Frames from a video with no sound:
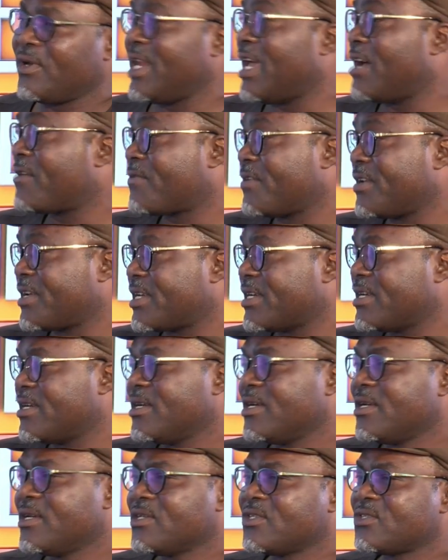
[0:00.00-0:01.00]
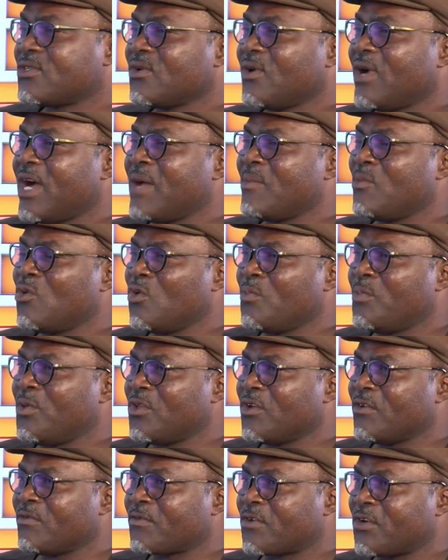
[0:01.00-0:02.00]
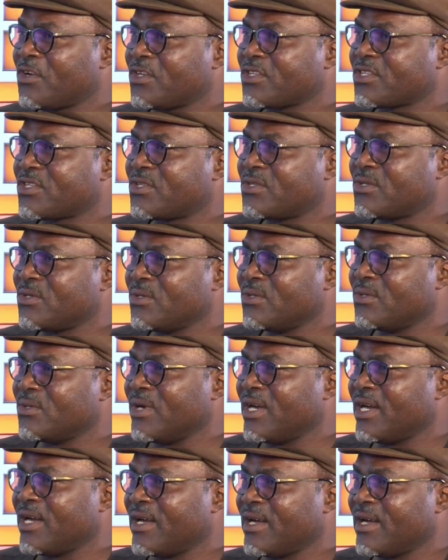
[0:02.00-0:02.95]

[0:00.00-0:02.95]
in Africa. So I'm hoping, of course, to